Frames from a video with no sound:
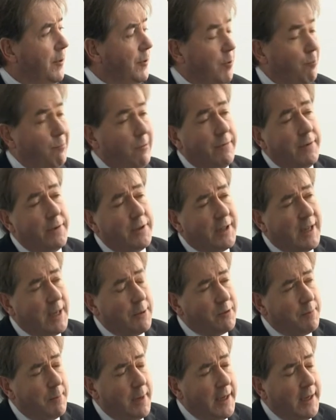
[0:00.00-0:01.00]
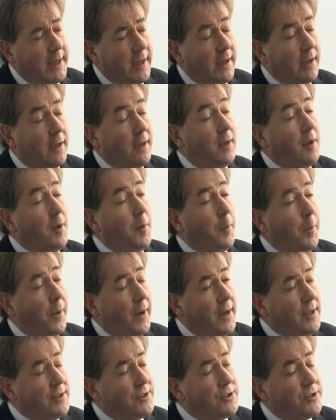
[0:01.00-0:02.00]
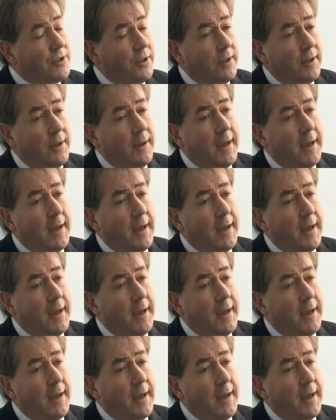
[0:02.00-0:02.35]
the profit the tower's making, plus